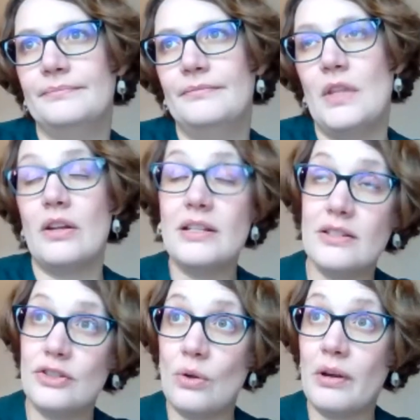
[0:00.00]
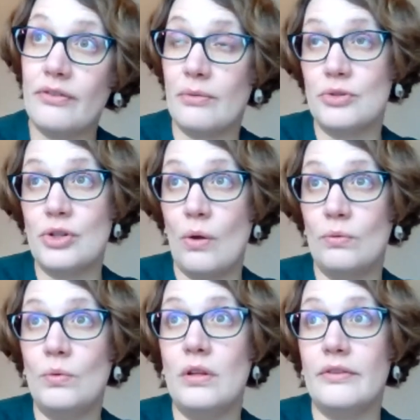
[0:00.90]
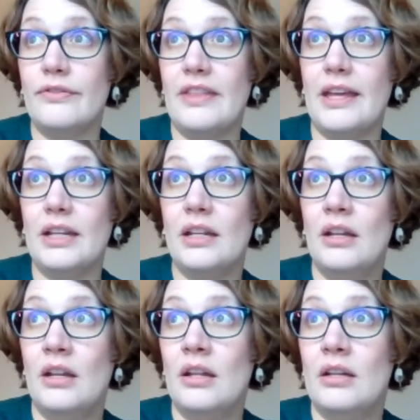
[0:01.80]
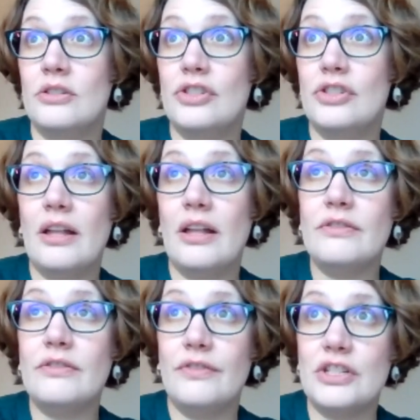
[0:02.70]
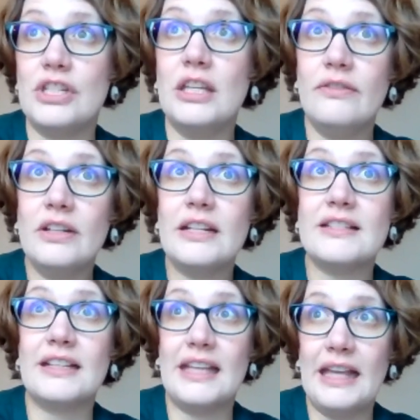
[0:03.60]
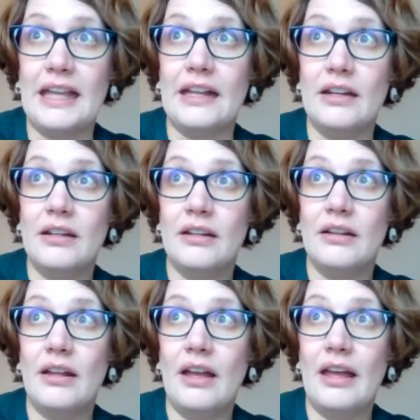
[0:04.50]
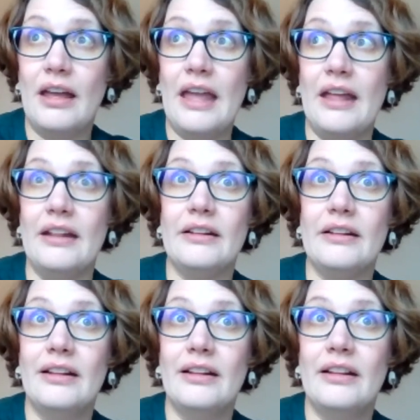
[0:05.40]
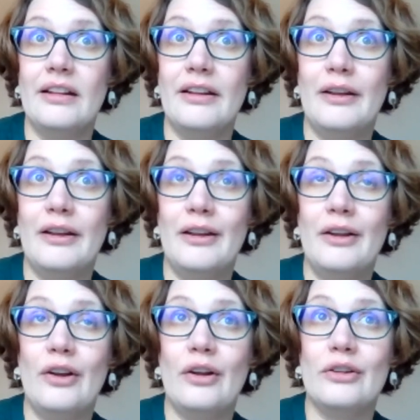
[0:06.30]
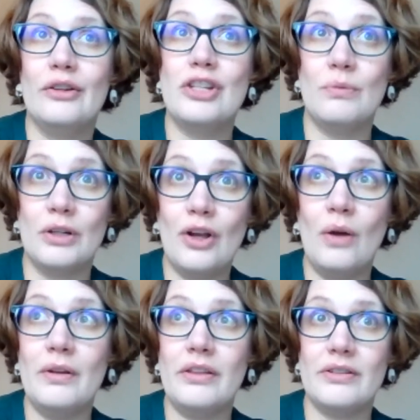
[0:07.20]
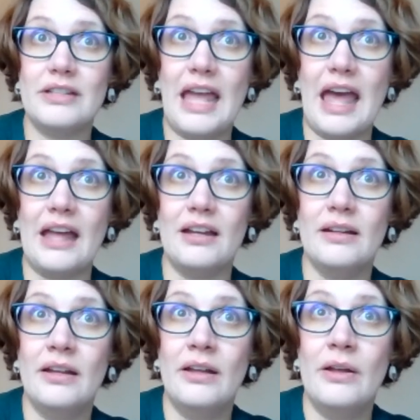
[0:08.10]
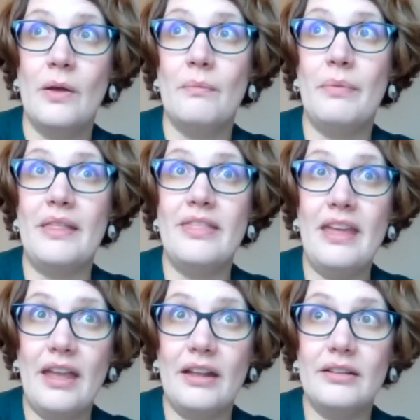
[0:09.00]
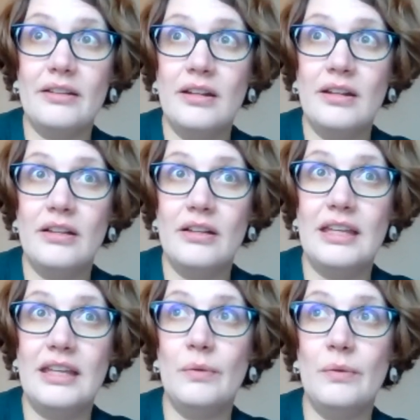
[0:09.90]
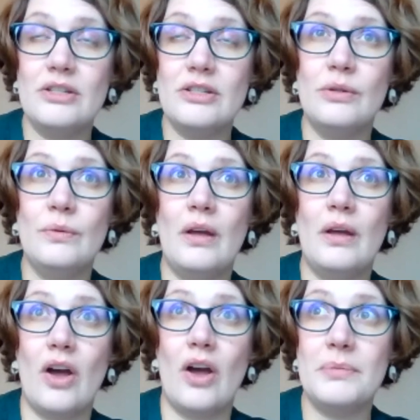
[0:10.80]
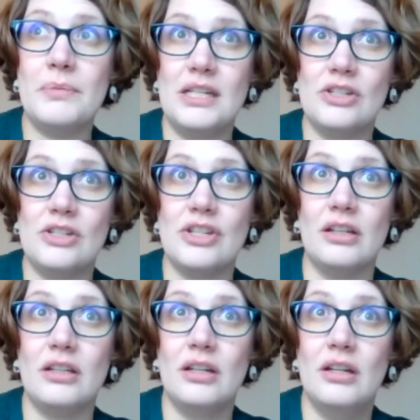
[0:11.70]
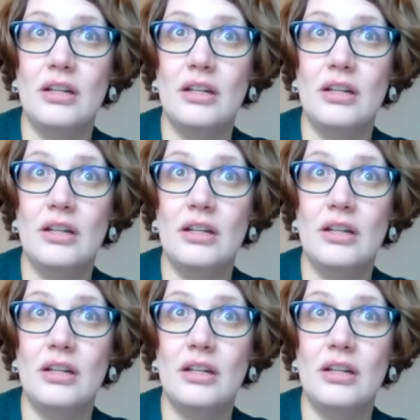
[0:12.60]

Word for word: there is a story from joan wulff that she loved to fish even as a kid and she would go with her dad. But then he went to a competition